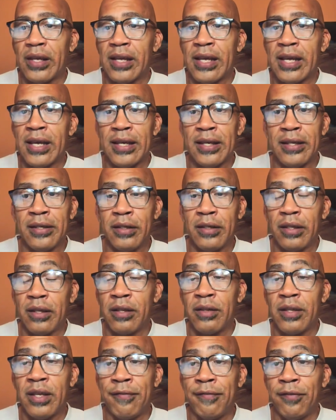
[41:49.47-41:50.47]
and
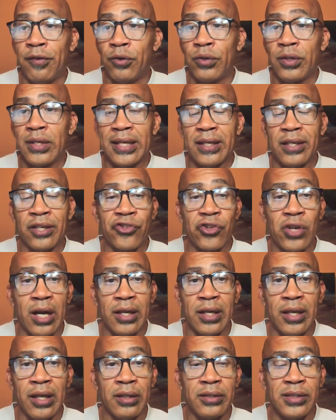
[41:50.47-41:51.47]
they found that a
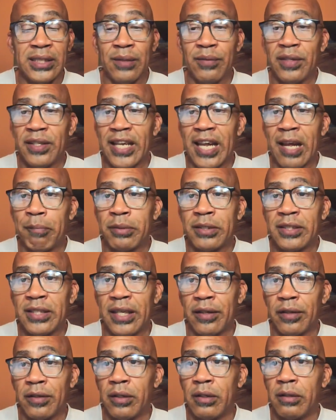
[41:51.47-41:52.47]
shocking
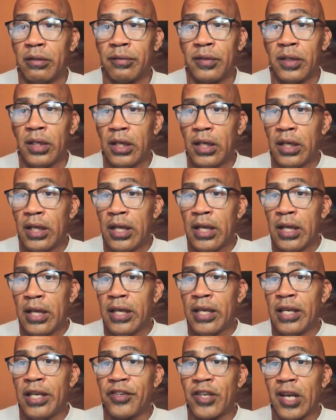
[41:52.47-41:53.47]
79% of
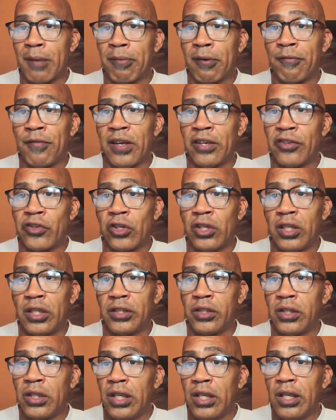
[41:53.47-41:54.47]
HR
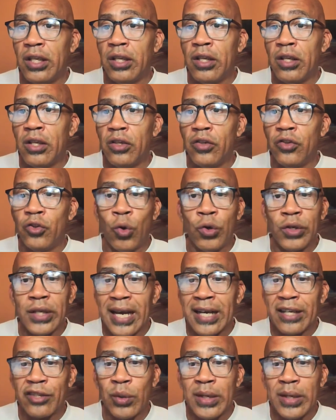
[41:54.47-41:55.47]
professionals don't
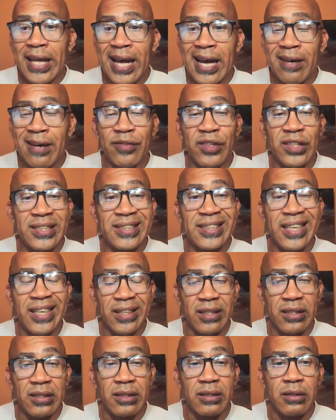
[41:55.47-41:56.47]
actually have the
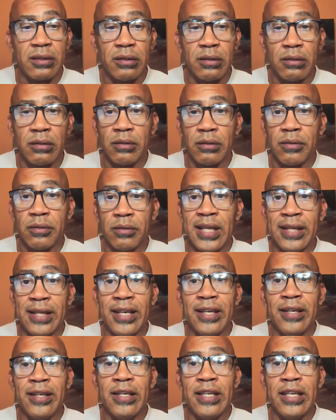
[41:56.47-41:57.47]
skills that
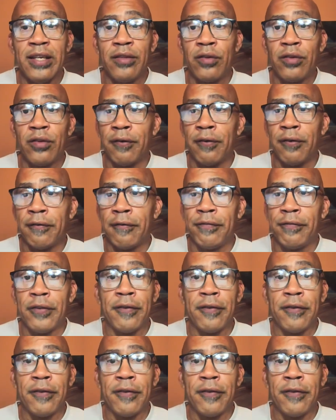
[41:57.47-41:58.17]
they need to